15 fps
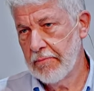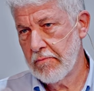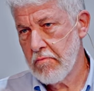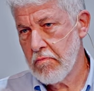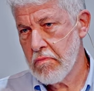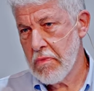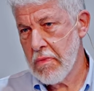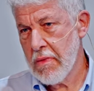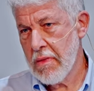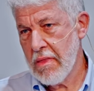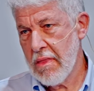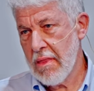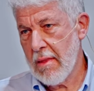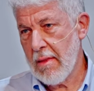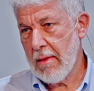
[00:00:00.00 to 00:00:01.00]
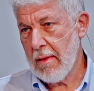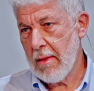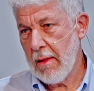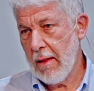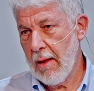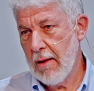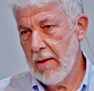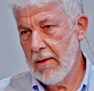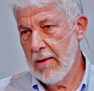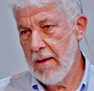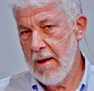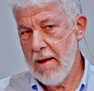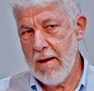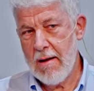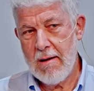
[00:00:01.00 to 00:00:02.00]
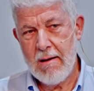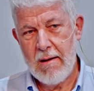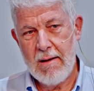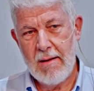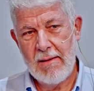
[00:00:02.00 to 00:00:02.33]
Nothing is said.